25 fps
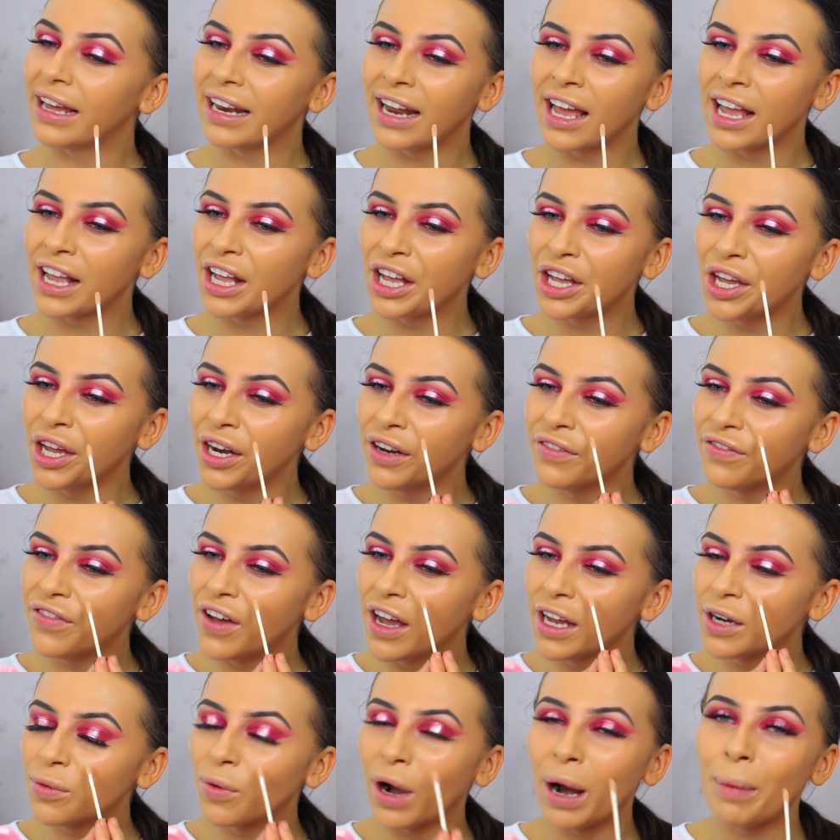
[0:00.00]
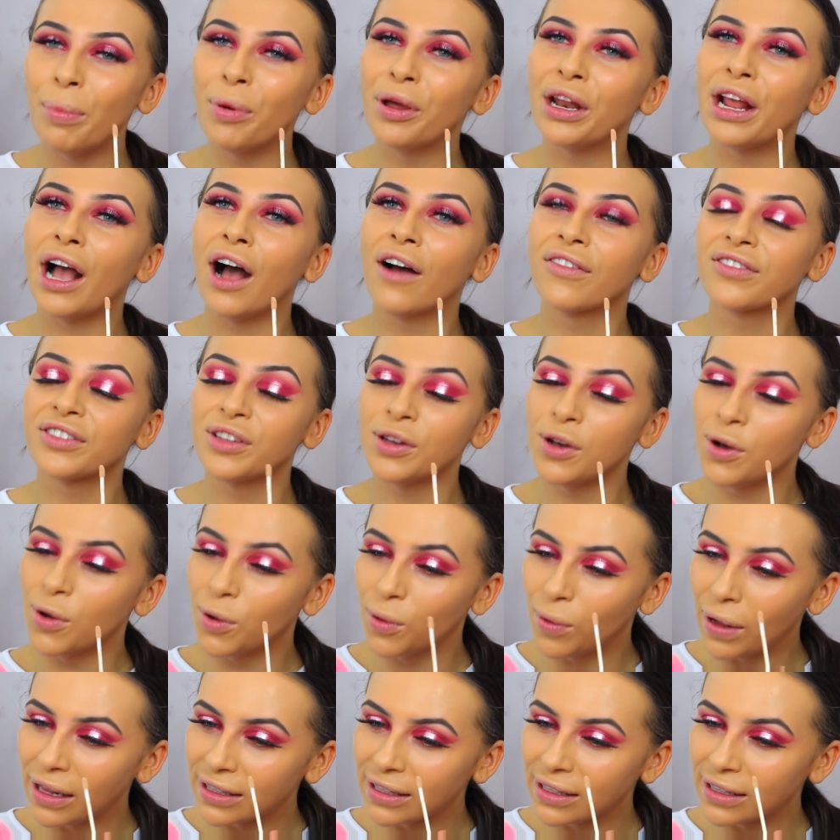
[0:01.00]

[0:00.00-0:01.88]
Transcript: and I couldn't find where I put it after the haul.